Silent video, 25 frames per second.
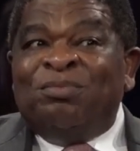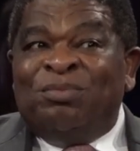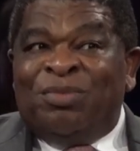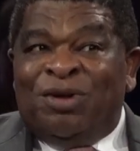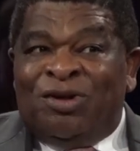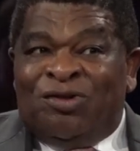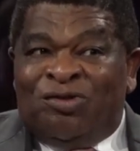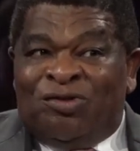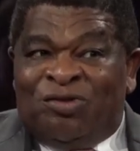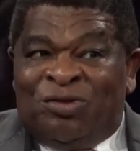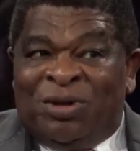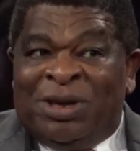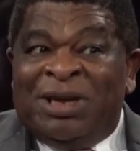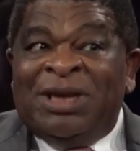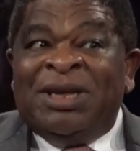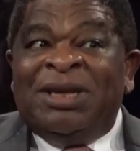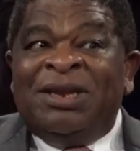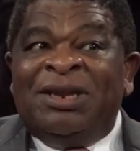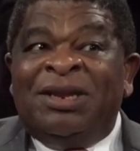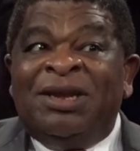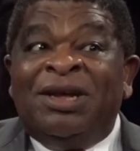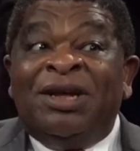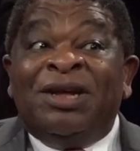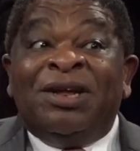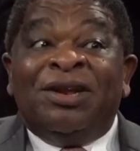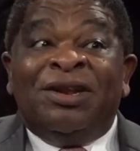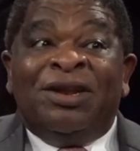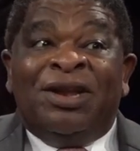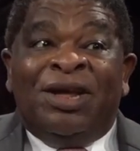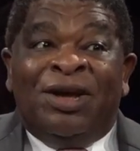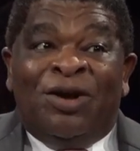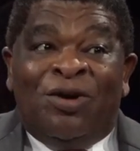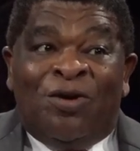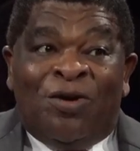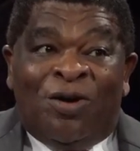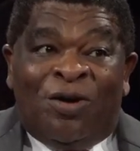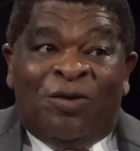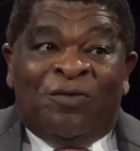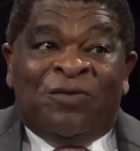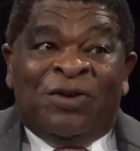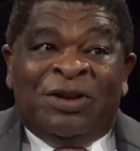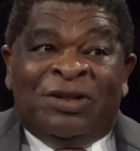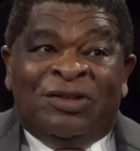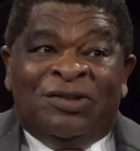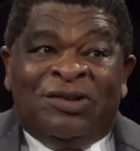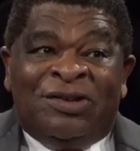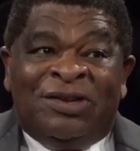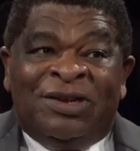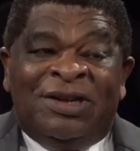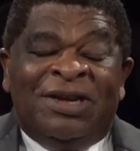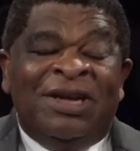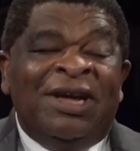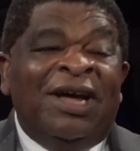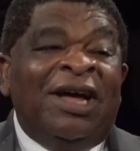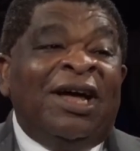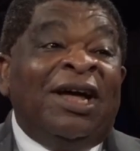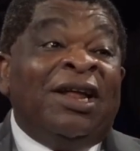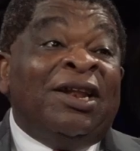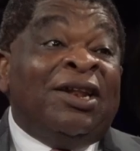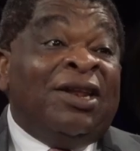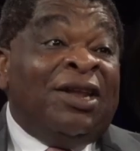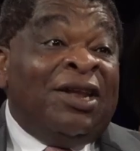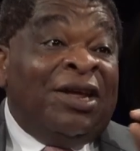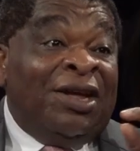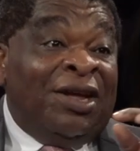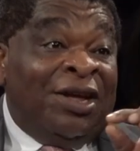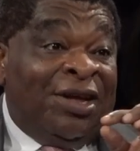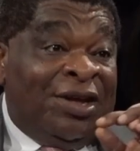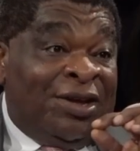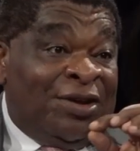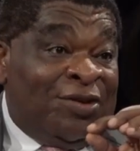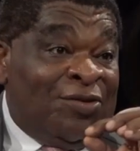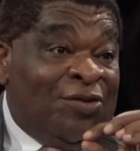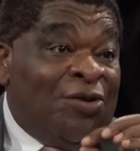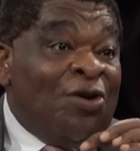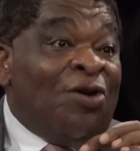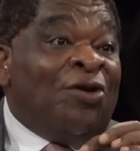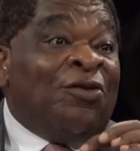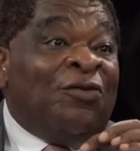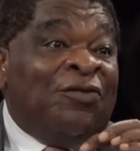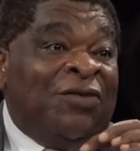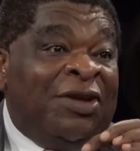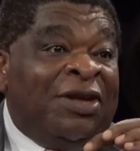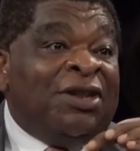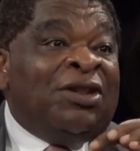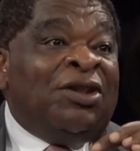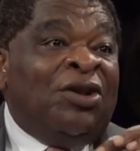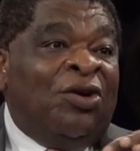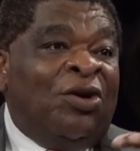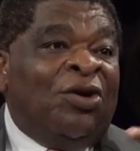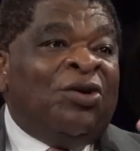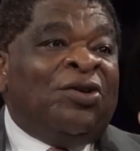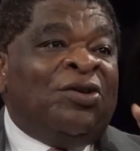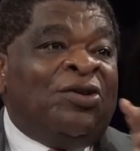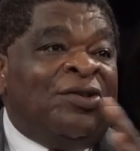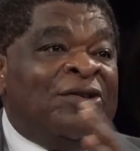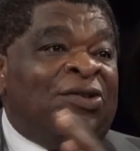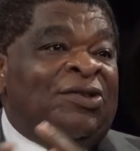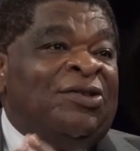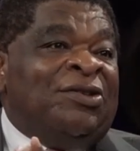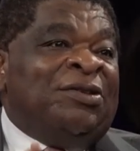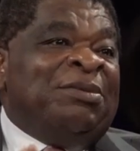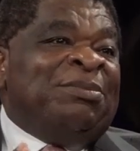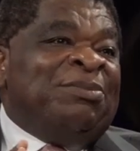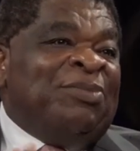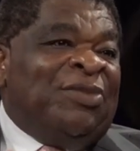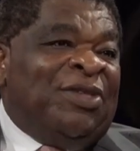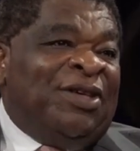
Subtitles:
between the governed and the governors.